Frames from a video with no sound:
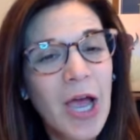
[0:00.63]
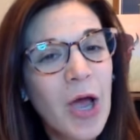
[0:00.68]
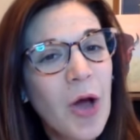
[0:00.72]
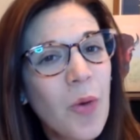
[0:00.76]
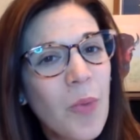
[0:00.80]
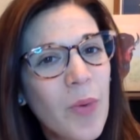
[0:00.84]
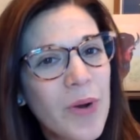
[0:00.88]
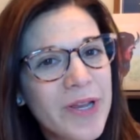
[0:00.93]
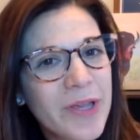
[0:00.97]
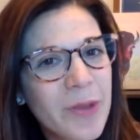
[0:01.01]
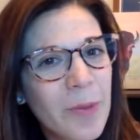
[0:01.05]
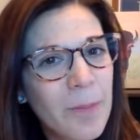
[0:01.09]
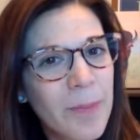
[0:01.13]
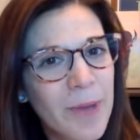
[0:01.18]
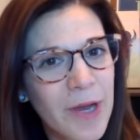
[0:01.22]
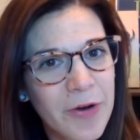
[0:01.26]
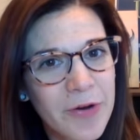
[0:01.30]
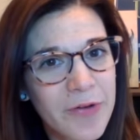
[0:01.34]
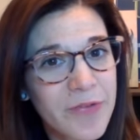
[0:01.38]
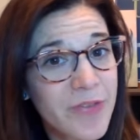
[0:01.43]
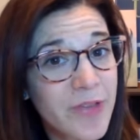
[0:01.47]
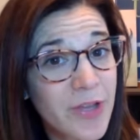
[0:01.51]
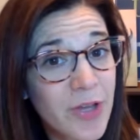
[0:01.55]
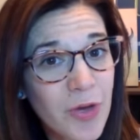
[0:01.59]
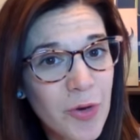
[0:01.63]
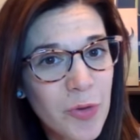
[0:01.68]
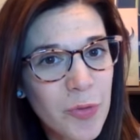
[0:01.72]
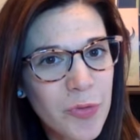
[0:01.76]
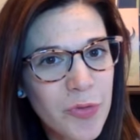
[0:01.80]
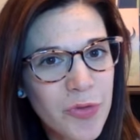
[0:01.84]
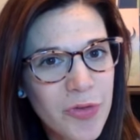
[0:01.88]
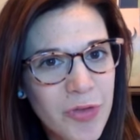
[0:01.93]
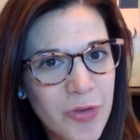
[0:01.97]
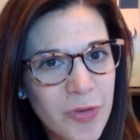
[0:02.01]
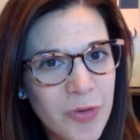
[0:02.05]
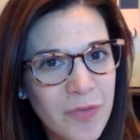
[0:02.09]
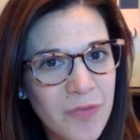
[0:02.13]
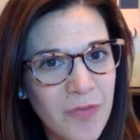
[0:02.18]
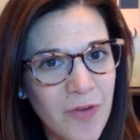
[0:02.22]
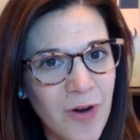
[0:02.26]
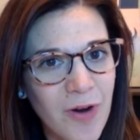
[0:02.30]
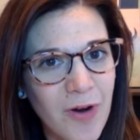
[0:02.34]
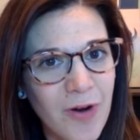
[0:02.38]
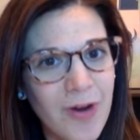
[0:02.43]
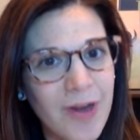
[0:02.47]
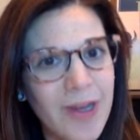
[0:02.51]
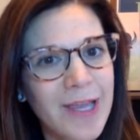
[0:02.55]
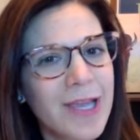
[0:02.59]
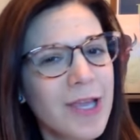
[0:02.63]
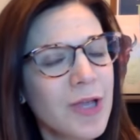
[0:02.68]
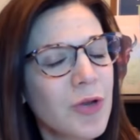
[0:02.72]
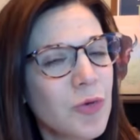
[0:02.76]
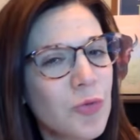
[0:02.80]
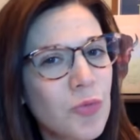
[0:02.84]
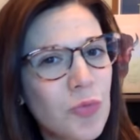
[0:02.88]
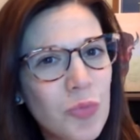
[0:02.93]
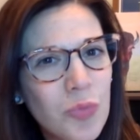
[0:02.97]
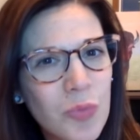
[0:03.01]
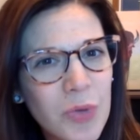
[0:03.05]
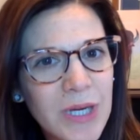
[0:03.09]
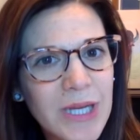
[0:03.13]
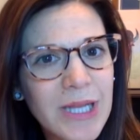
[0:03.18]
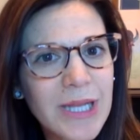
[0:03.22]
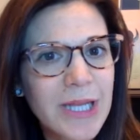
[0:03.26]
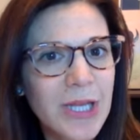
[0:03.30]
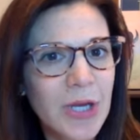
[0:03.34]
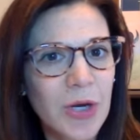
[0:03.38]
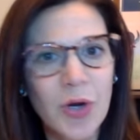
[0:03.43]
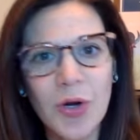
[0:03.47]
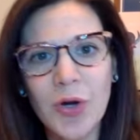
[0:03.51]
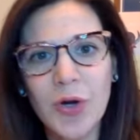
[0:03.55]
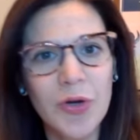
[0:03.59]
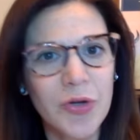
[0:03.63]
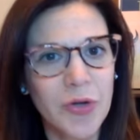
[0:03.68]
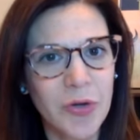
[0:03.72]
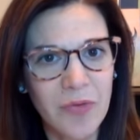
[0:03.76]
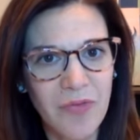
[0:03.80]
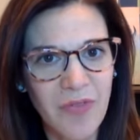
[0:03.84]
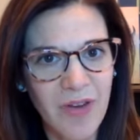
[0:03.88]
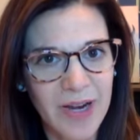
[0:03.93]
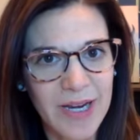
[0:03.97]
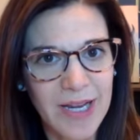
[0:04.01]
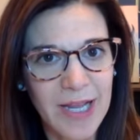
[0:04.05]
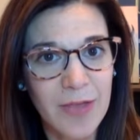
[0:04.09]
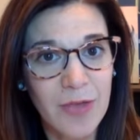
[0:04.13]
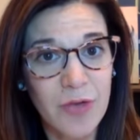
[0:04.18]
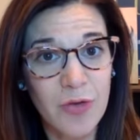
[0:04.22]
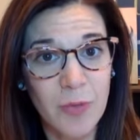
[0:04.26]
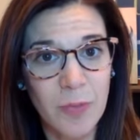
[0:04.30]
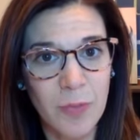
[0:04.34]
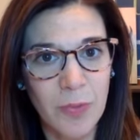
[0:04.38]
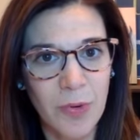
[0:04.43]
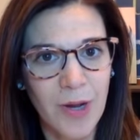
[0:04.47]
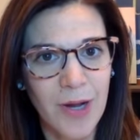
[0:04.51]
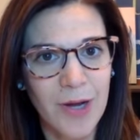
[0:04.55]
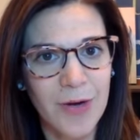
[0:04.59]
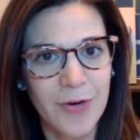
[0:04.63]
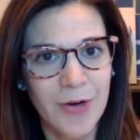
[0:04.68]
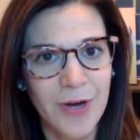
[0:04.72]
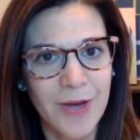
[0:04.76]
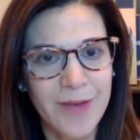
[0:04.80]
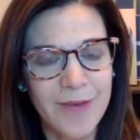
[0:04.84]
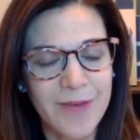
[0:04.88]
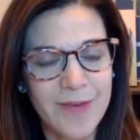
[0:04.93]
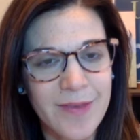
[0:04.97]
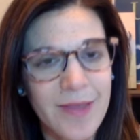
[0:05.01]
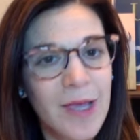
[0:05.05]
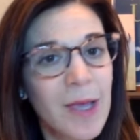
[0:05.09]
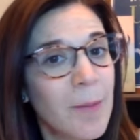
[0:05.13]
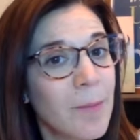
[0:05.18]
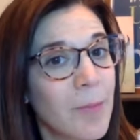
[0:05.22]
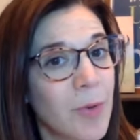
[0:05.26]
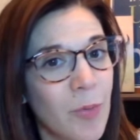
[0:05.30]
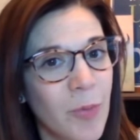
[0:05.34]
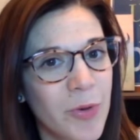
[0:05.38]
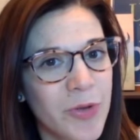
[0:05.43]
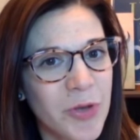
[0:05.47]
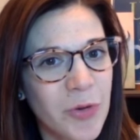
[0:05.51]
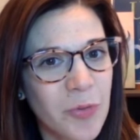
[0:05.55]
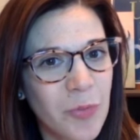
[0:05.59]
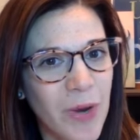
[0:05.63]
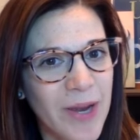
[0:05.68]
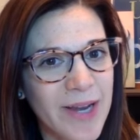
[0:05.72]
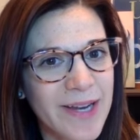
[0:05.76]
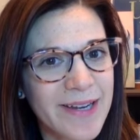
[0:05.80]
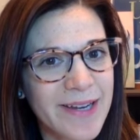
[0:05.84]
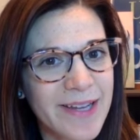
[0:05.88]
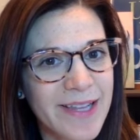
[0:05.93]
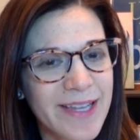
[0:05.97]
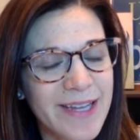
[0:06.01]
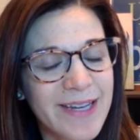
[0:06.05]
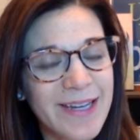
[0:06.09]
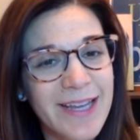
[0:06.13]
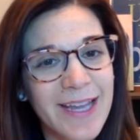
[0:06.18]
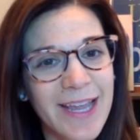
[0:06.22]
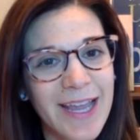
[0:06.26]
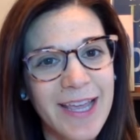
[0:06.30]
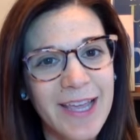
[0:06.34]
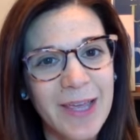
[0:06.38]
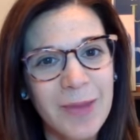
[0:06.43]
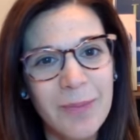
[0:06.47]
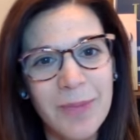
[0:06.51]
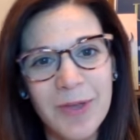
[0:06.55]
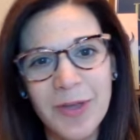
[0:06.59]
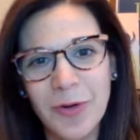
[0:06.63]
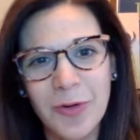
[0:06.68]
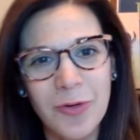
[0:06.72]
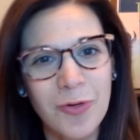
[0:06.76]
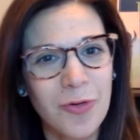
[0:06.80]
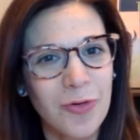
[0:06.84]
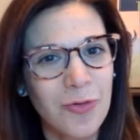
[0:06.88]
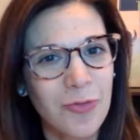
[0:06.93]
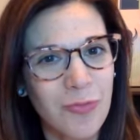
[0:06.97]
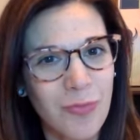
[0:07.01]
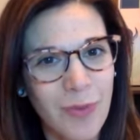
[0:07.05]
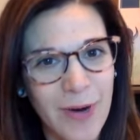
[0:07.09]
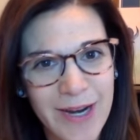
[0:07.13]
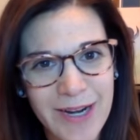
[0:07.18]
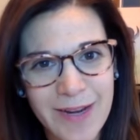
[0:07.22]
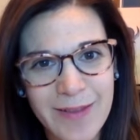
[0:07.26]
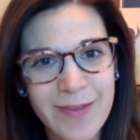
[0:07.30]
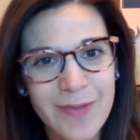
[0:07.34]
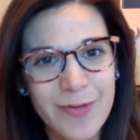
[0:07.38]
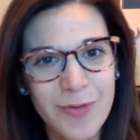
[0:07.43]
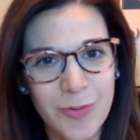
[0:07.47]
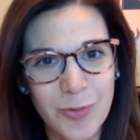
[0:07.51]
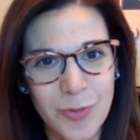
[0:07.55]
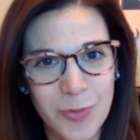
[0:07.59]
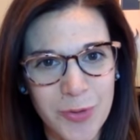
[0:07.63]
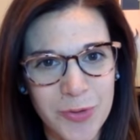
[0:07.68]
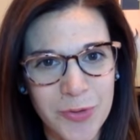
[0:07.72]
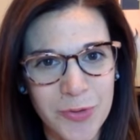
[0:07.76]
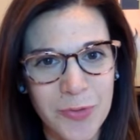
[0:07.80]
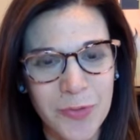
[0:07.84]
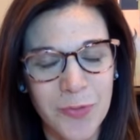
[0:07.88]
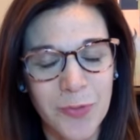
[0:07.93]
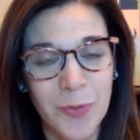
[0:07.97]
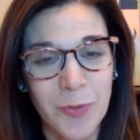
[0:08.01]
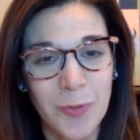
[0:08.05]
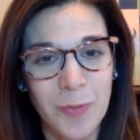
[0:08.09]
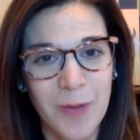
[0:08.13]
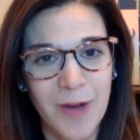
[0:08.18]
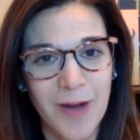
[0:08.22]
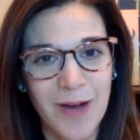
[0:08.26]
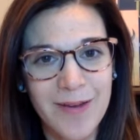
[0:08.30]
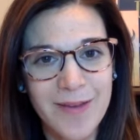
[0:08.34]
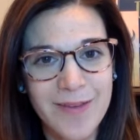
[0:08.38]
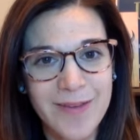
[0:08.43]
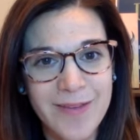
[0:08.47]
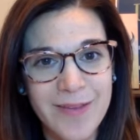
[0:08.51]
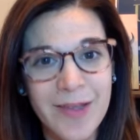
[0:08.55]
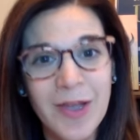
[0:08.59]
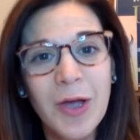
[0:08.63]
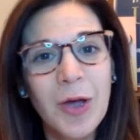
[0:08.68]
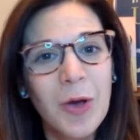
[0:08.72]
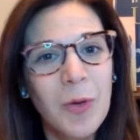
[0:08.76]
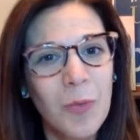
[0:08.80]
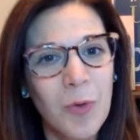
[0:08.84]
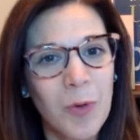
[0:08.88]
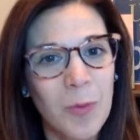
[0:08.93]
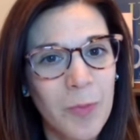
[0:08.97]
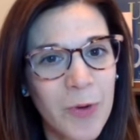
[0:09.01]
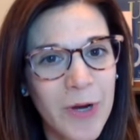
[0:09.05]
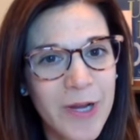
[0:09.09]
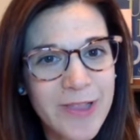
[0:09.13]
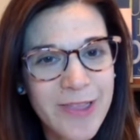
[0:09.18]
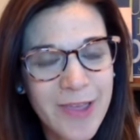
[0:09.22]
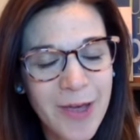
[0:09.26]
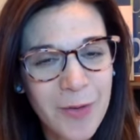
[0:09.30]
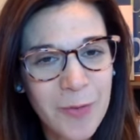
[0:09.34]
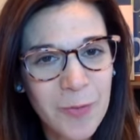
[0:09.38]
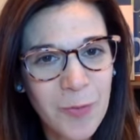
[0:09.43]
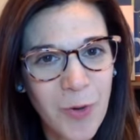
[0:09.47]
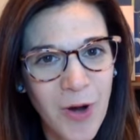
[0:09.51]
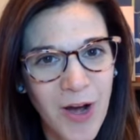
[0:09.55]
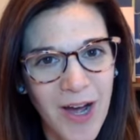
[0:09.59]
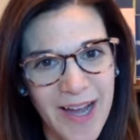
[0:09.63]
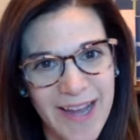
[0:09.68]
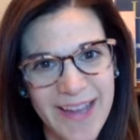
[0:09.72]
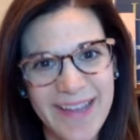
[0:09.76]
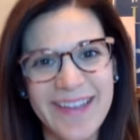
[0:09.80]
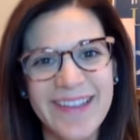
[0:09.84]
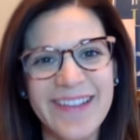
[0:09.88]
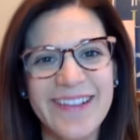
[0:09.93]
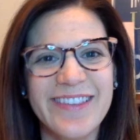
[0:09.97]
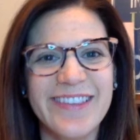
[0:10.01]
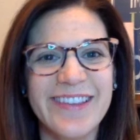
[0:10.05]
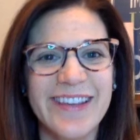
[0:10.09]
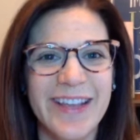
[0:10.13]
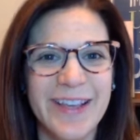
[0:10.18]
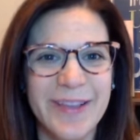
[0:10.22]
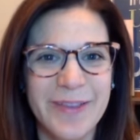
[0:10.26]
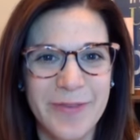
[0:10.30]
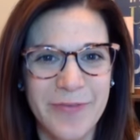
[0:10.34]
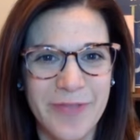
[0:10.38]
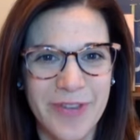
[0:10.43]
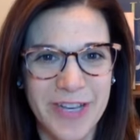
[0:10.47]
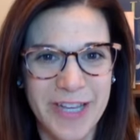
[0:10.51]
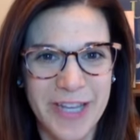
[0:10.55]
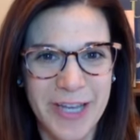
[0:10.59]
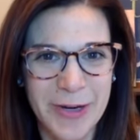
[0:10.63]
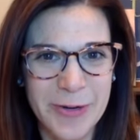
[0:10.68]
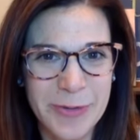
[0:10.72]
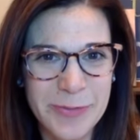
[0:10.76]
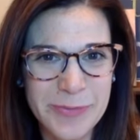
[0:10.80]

When comparison goes too far, it can really hurt your financial progress. But when you rein it in, it can be your greatest tool in your toolbox. We'll break down why in today's video.